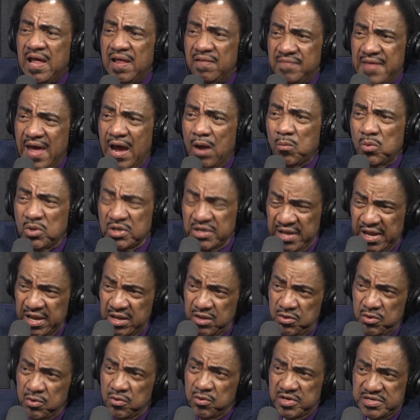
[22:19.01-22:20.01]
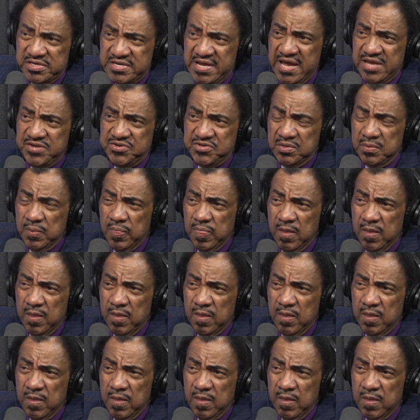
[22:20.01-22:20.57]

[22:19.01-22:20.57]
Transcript: that will get your attention.